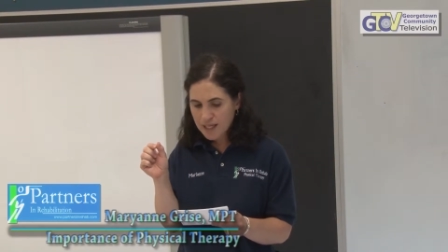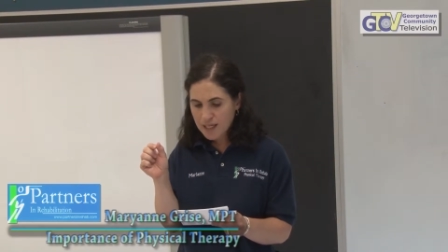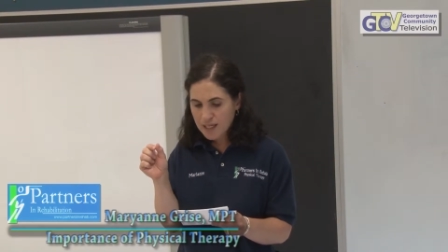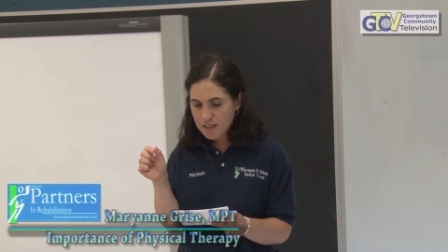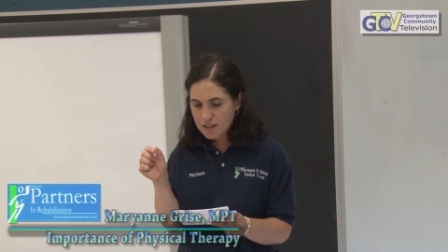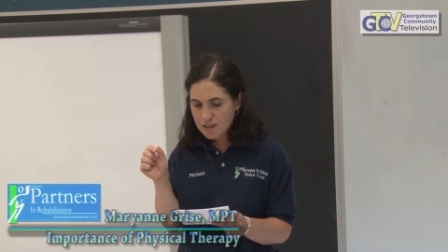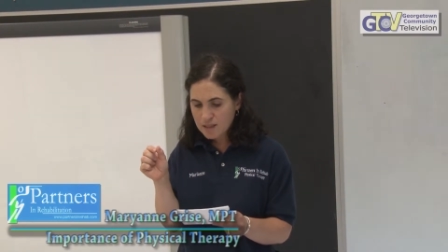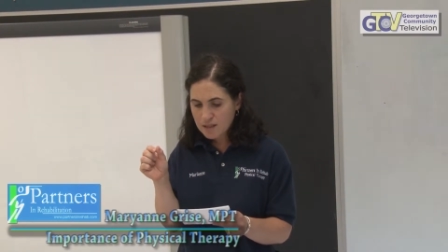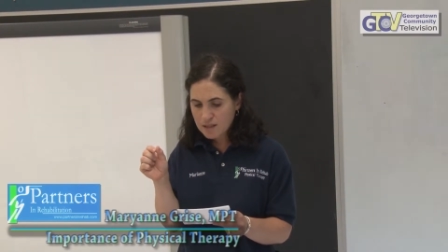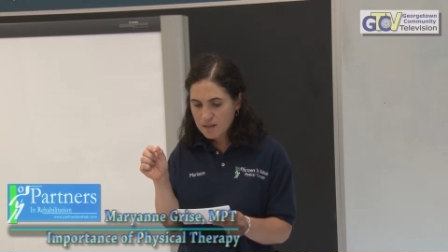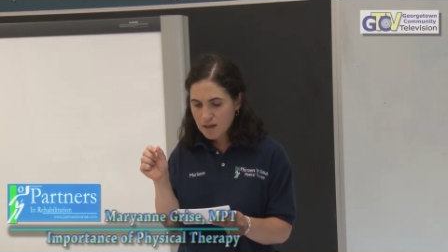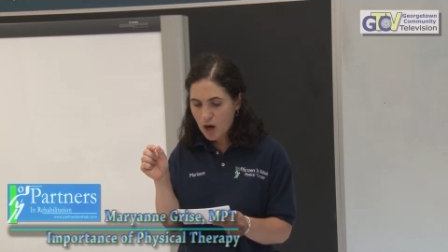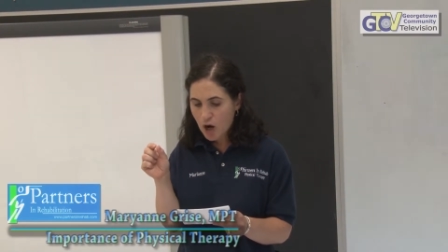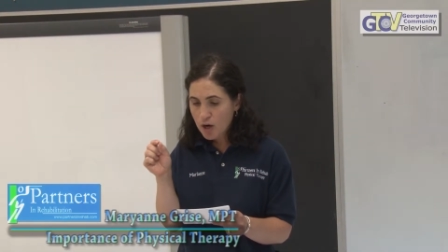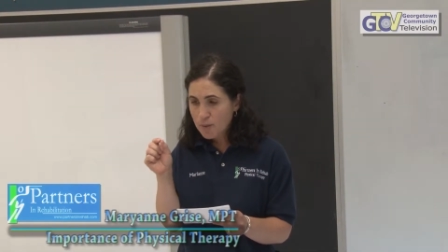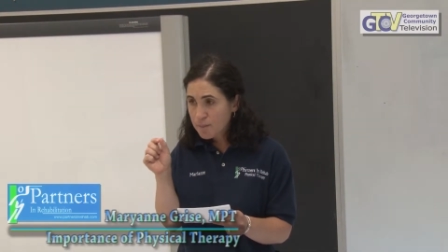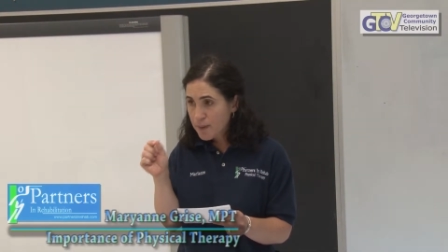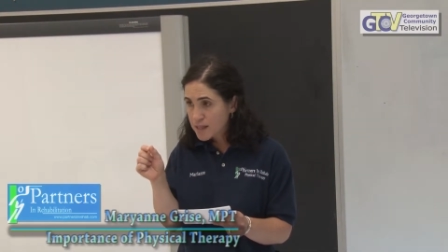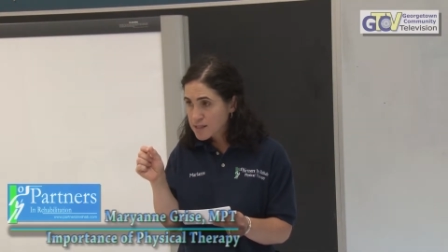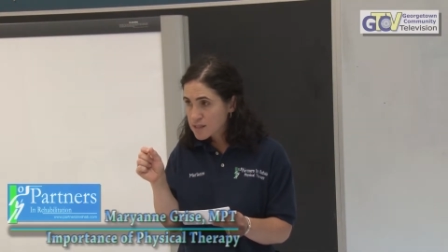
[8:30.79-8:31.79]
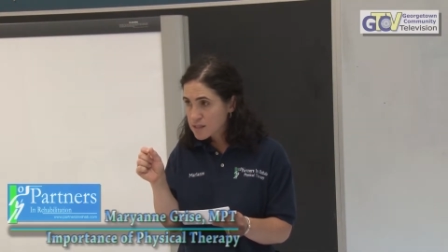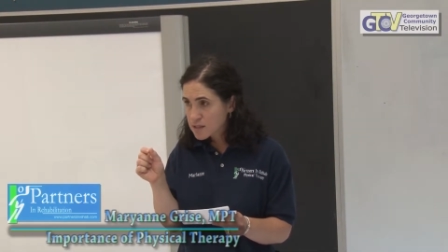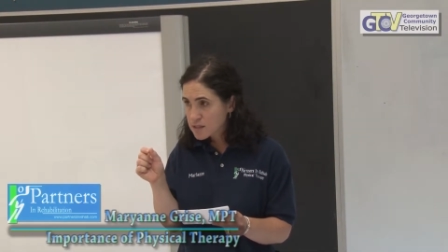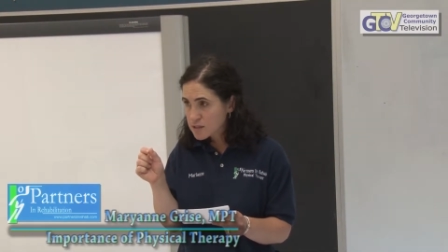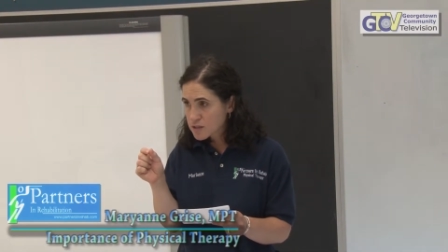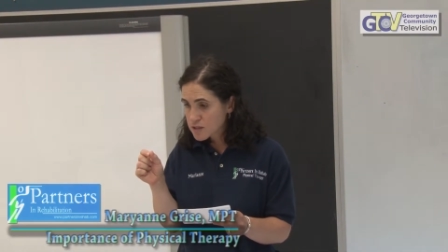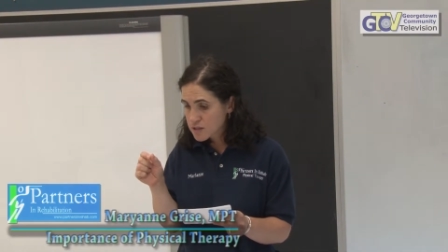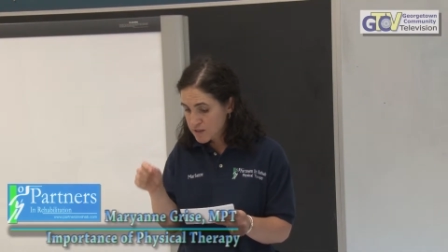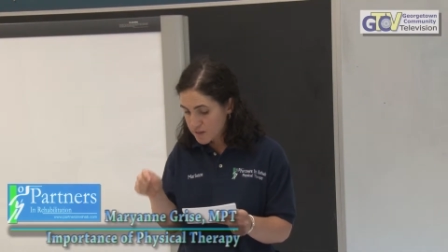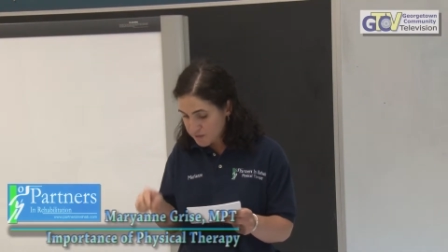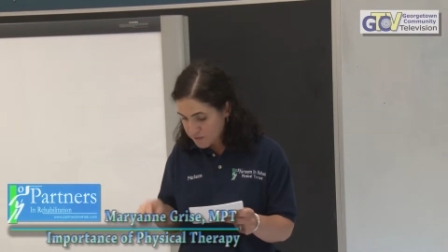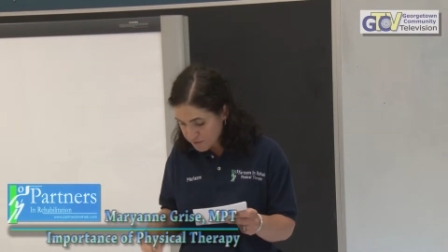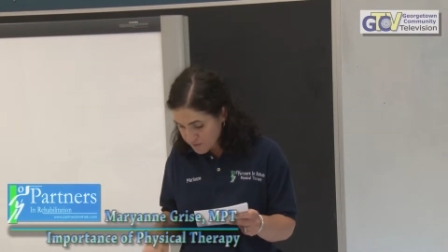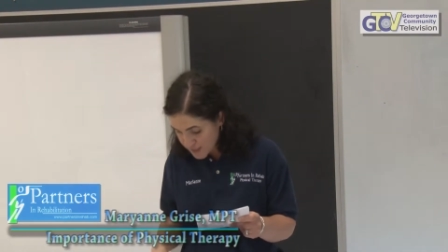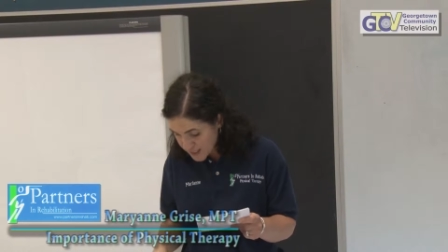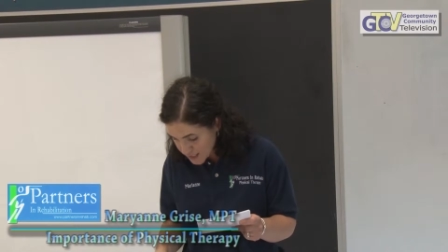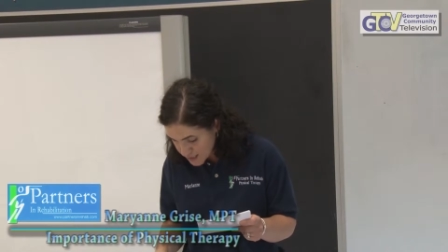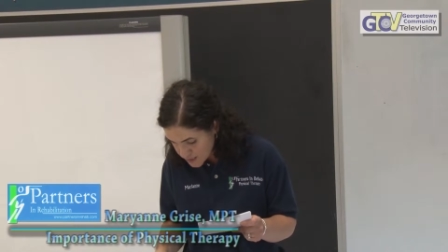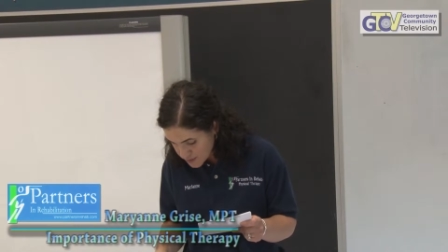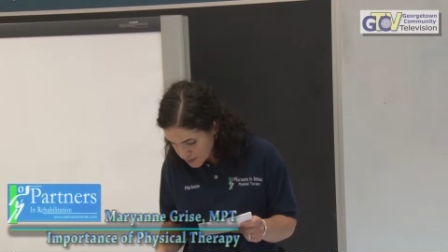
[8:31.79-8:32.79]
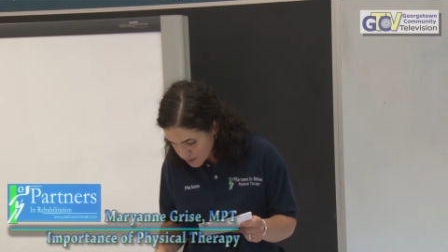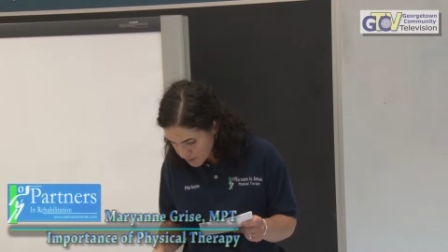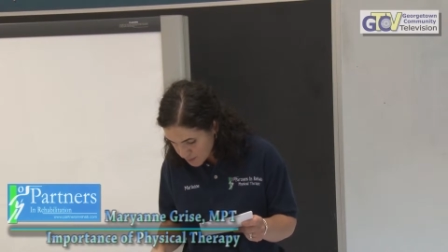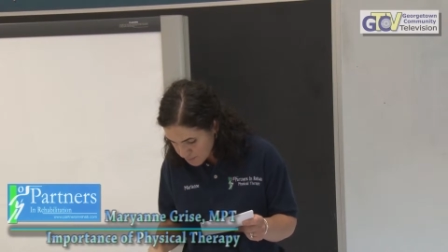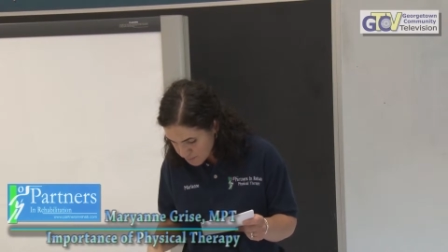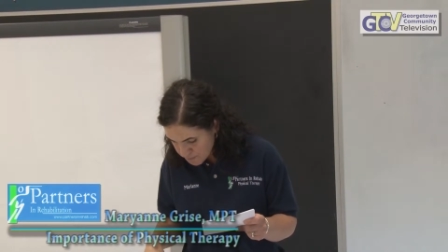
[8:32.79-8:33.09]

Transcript: in our muscles, the feet,